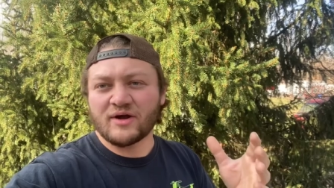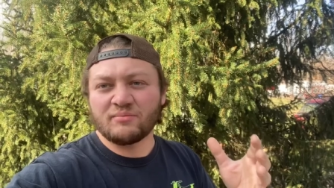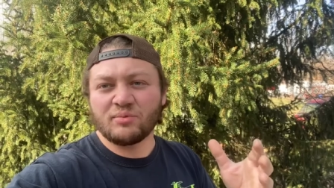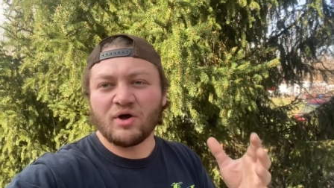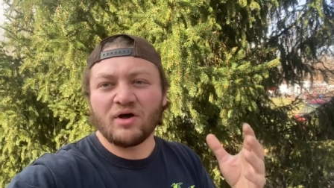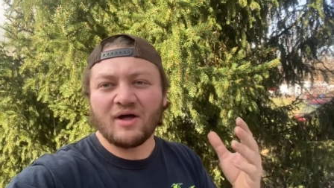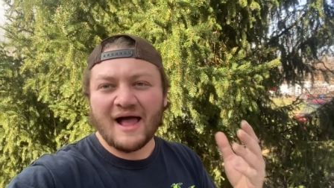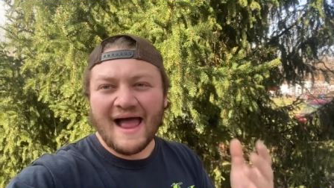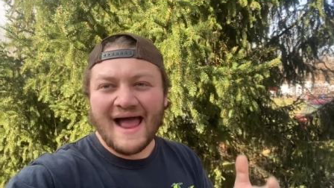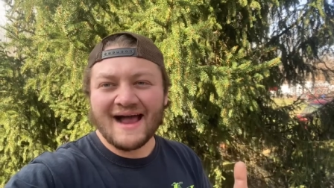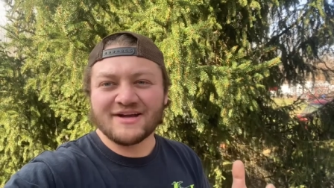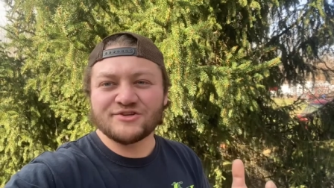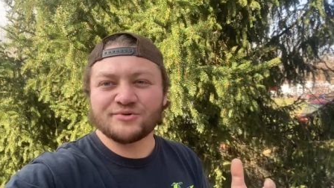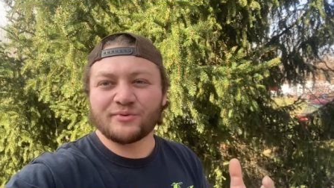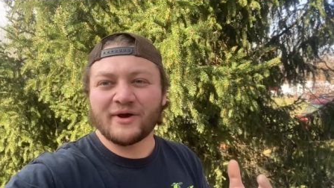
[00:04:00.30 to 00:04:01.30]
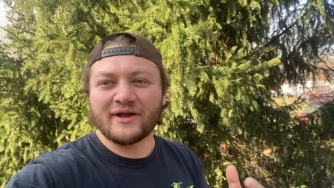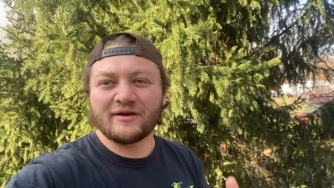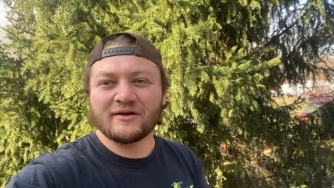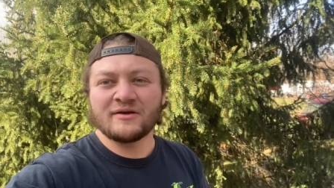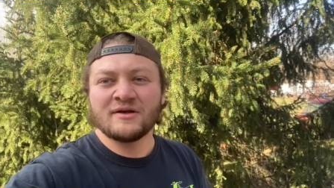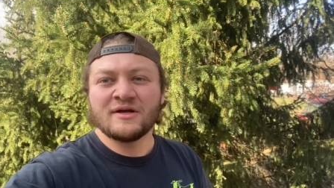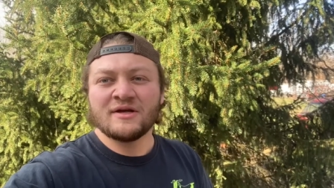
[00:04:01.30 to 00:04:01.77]
pawl
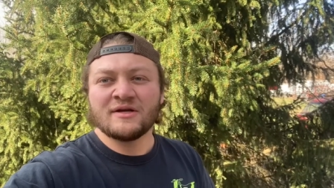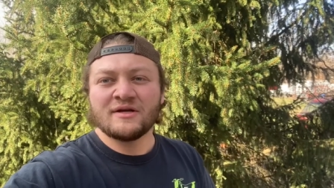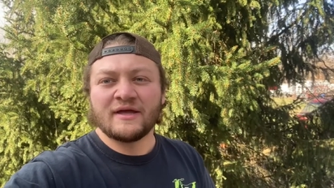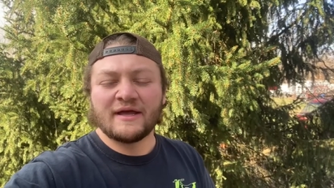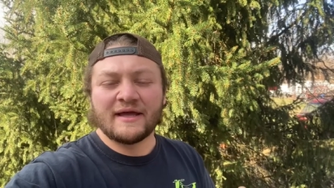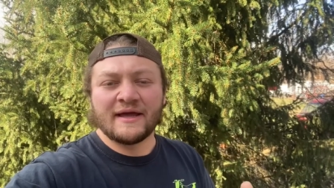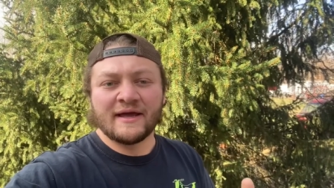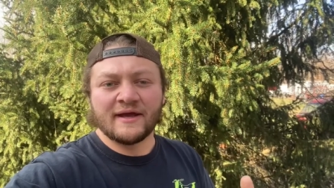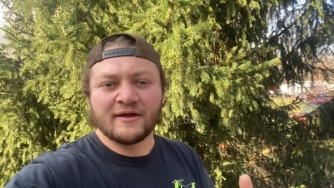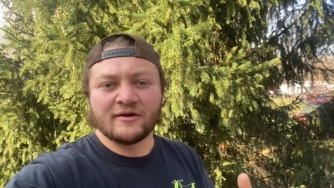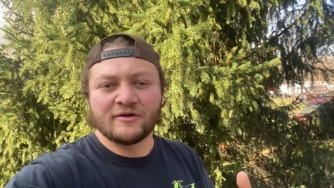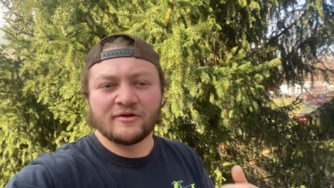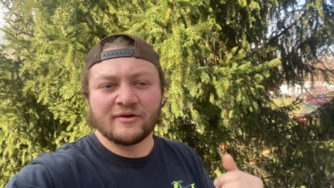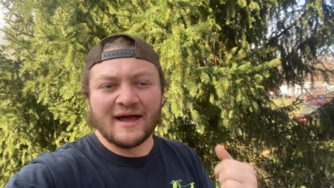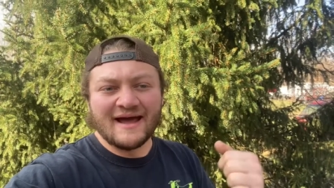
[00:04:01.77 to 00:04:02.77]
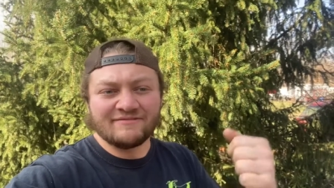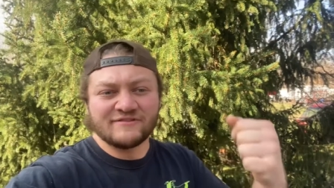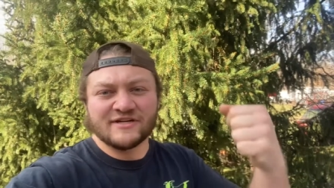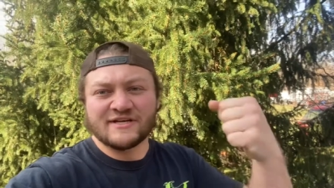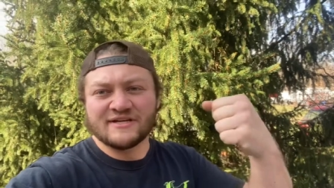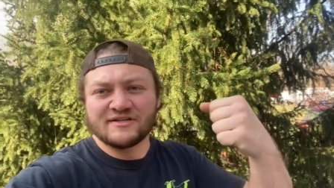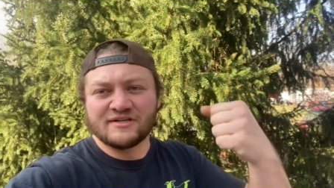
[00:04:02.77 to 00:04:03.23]
actuator and you have to
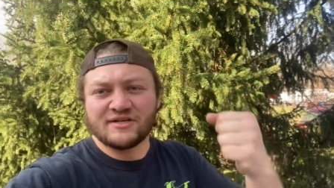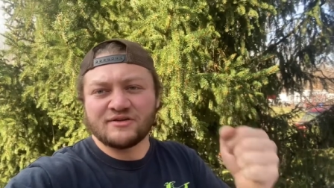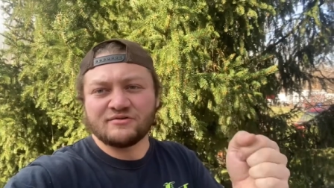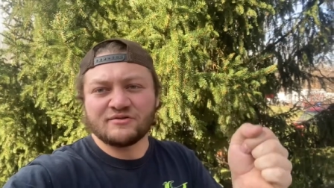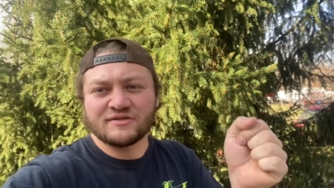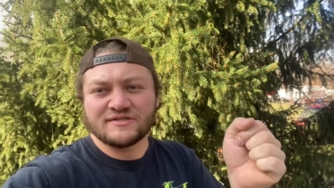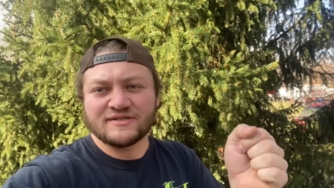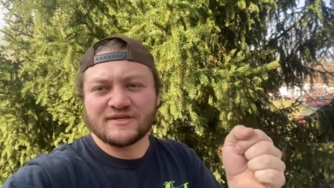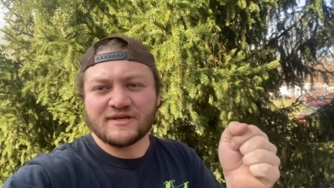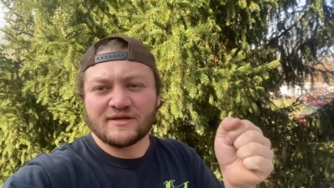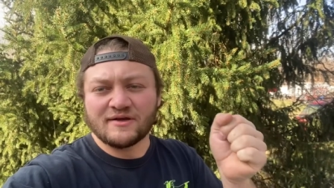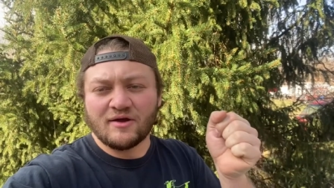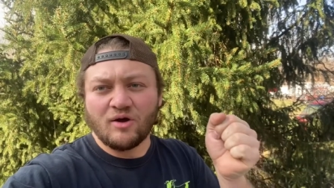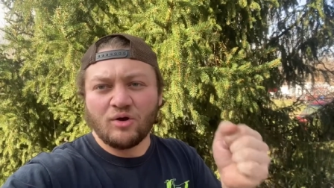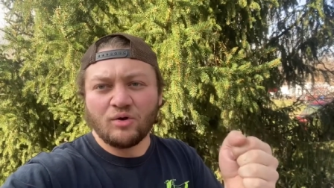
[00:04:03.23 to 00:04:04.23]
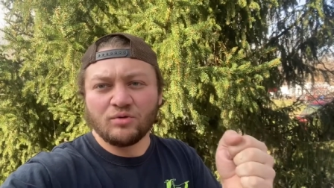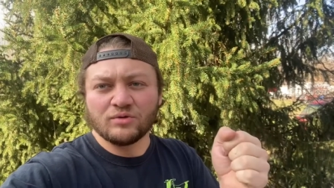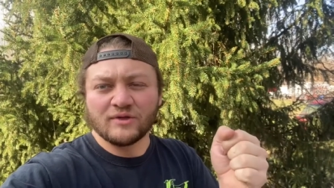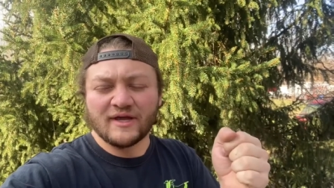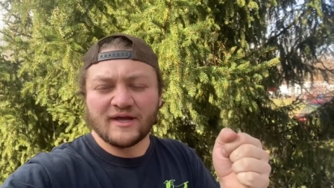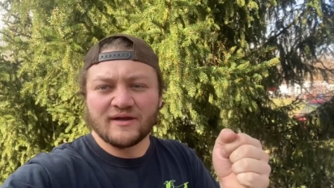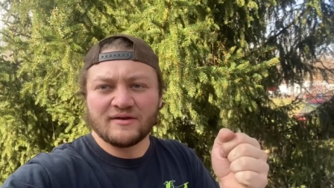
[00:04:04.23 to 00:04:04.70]
continuously
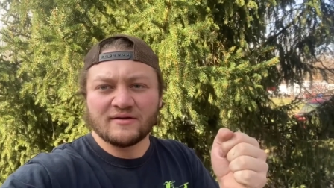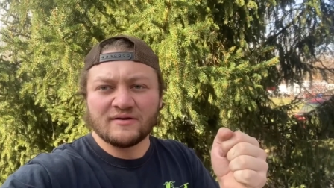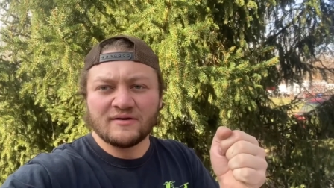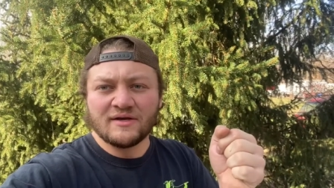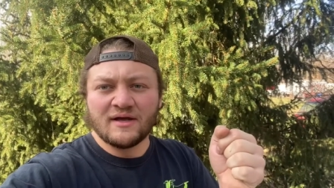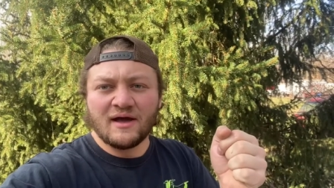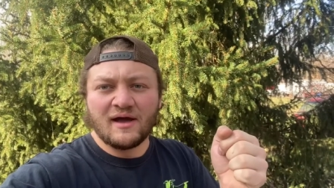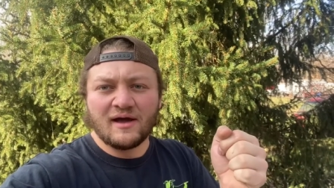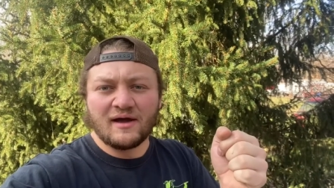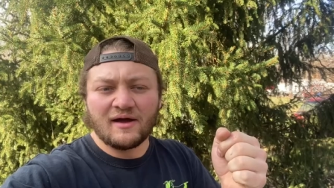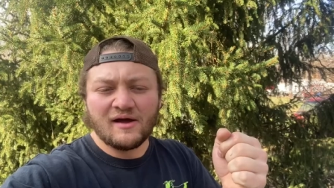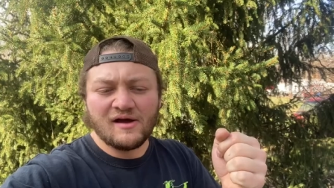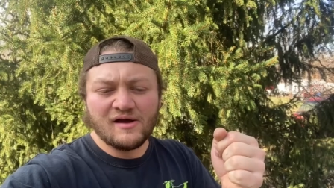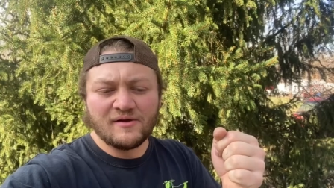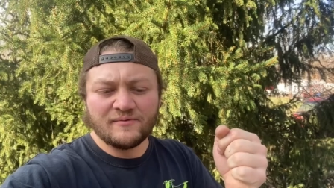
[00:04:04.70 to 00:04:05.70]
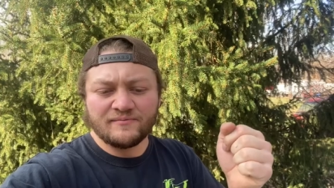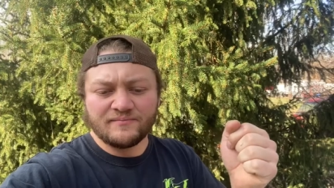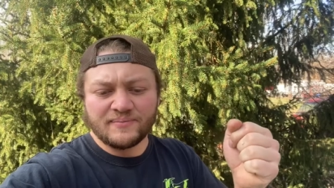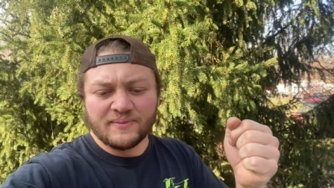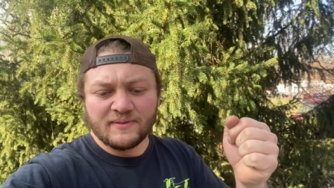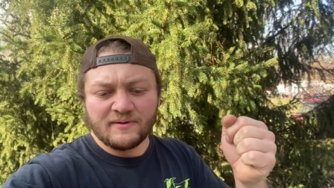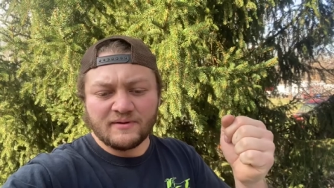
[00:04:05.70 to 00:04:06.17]
hold it uh,
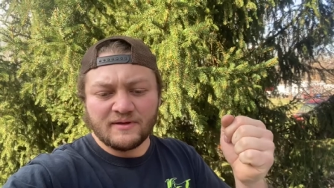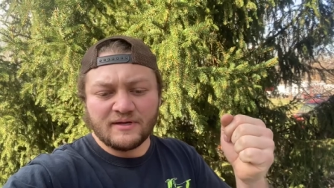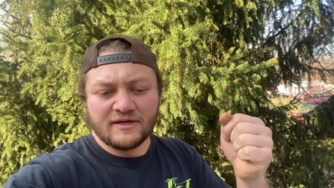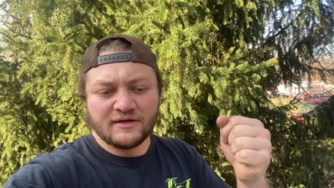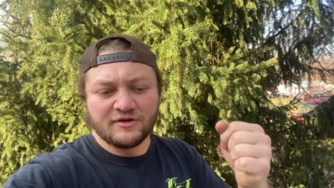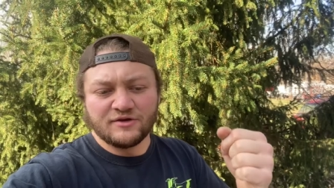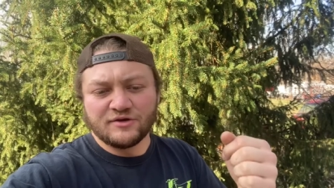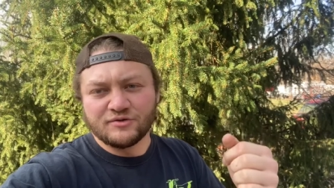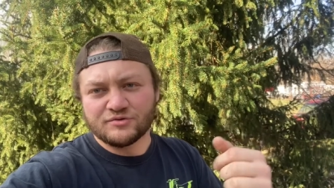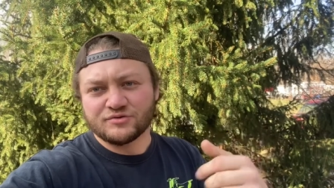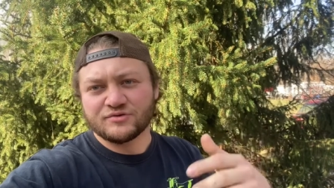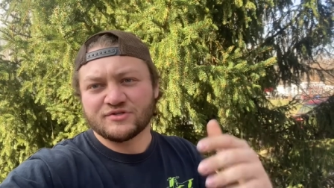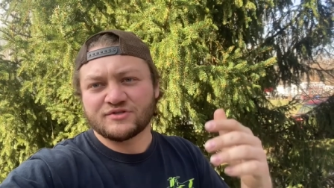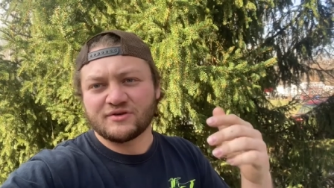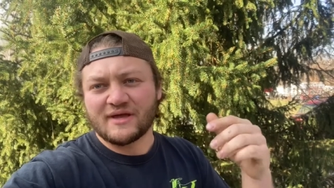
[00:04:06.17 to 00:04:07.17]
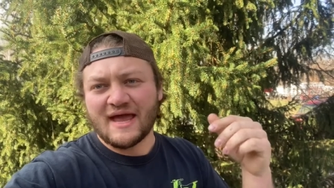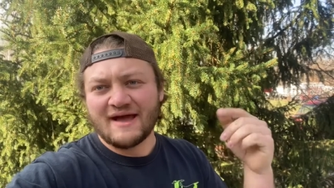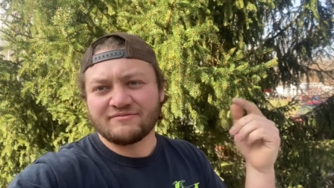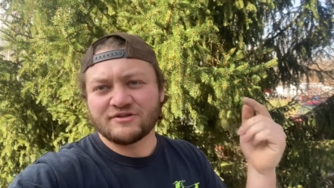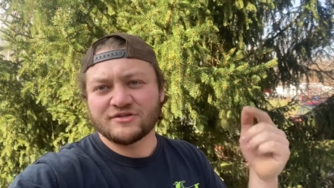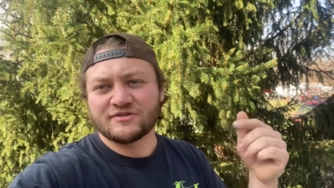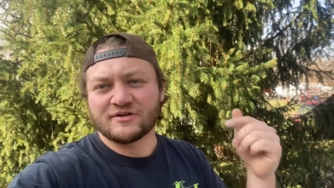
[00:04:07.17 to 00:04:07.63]
into neutral. So you
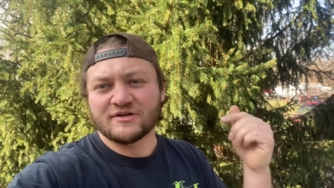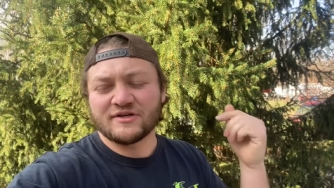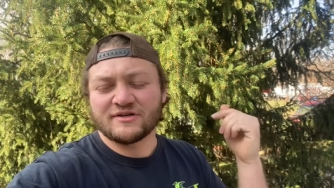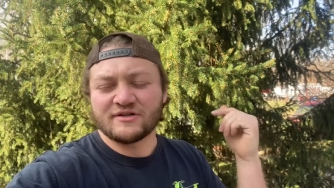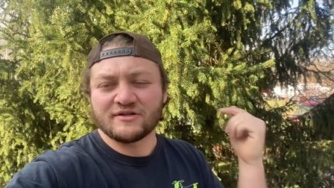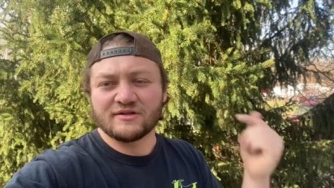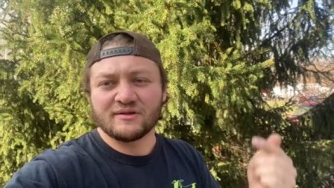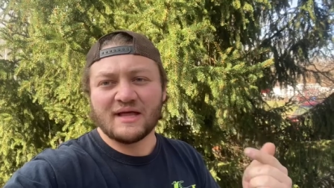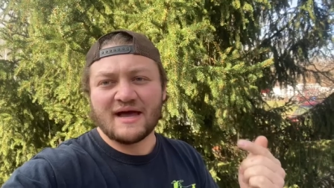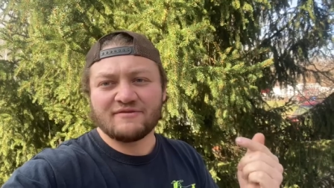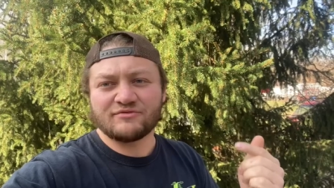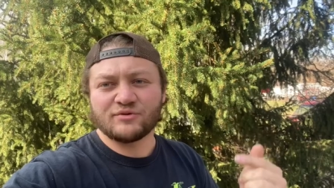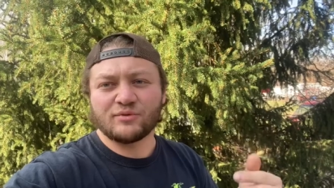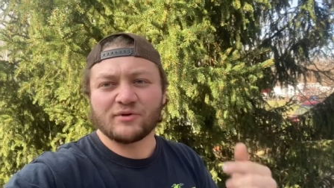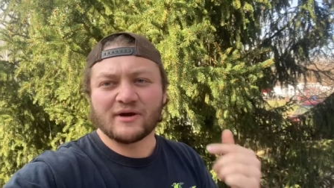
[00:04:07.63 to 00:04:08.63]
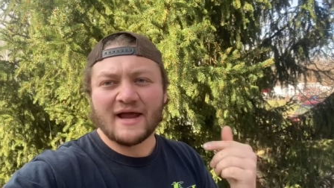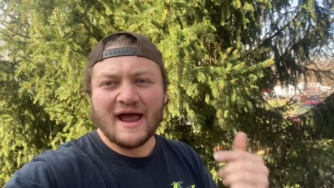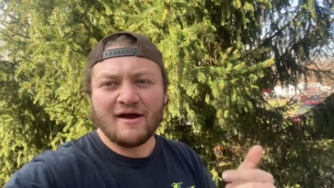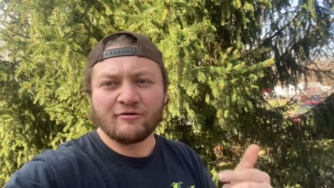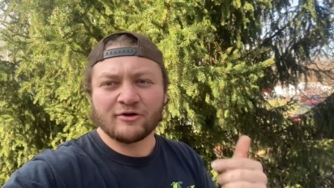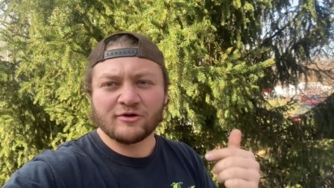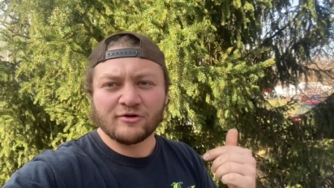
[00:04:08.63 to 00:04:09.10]
have to turn it to the left or
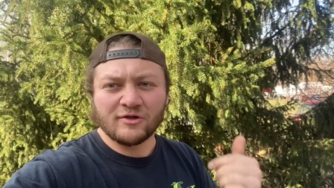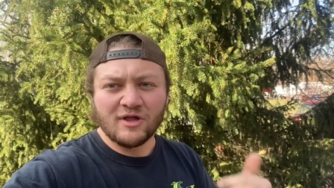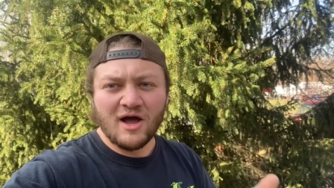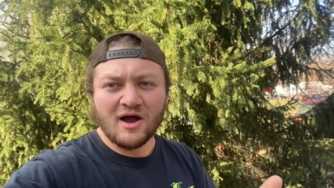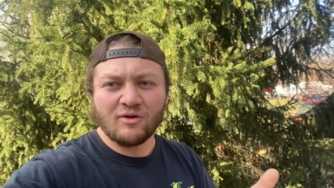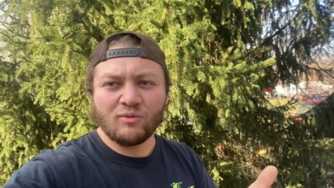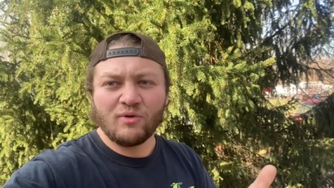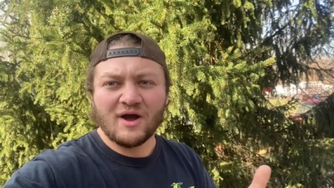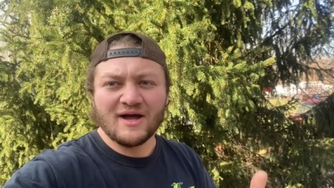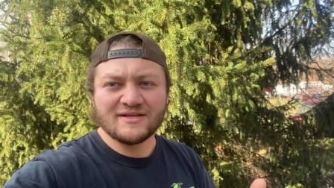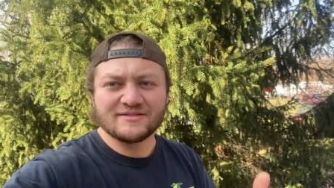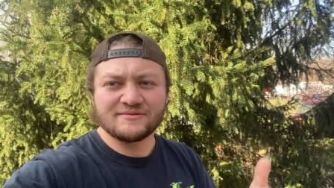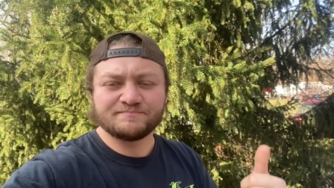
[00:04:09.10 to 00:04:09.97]
counterclockwise